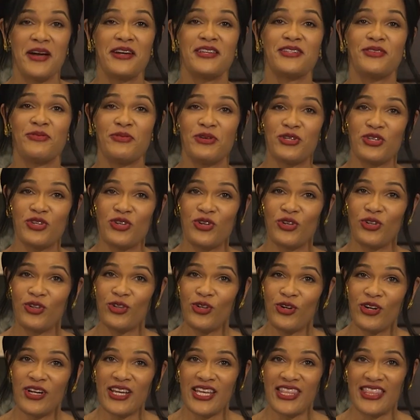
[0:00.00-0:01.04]
Because I want you to
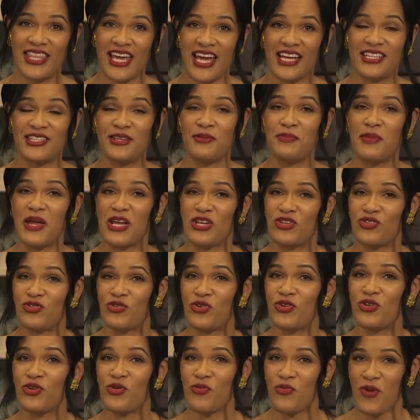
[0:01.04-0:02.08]
look at that to make
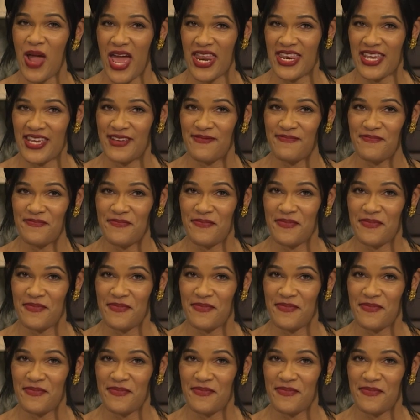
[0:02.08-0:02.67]
sure you're ready.